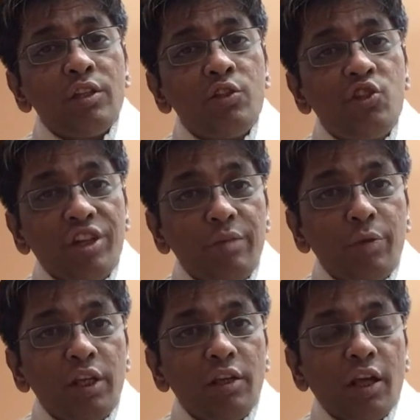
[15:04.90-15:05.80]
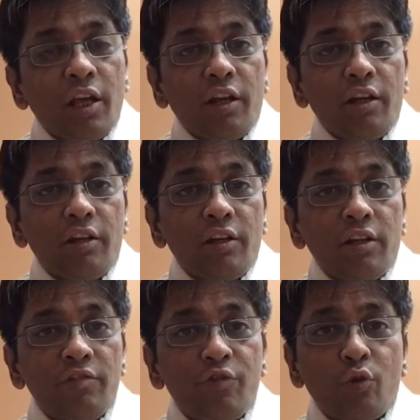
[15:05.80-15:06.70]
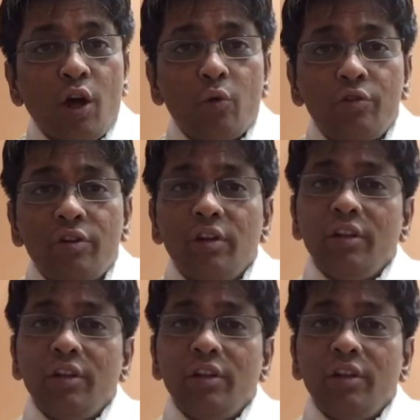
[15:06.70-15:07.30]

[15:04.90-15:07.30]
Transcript: GDP, and if you count